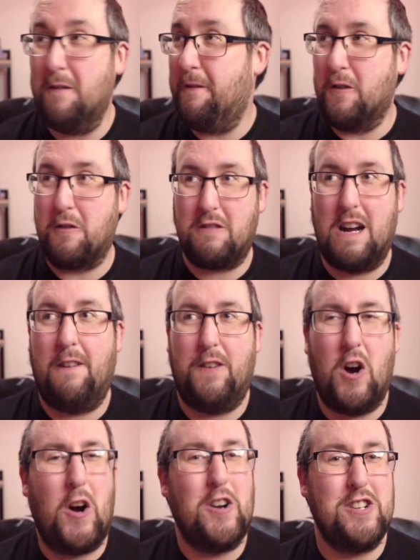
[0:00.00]
photograph
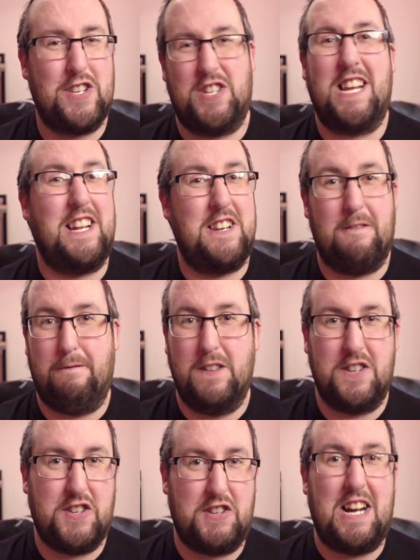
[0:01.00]
artists, get
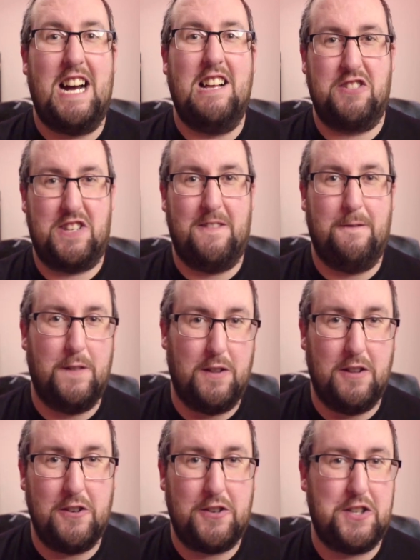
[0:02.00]
different styles, different
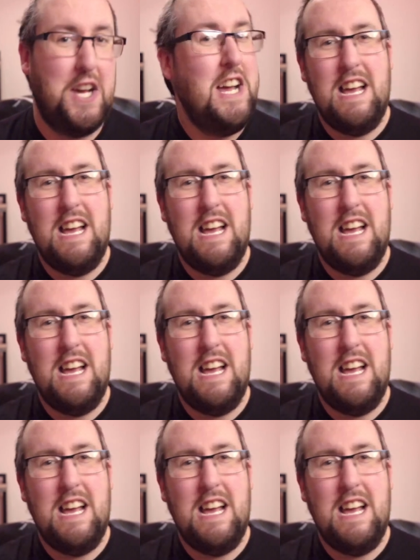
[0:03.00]
looks.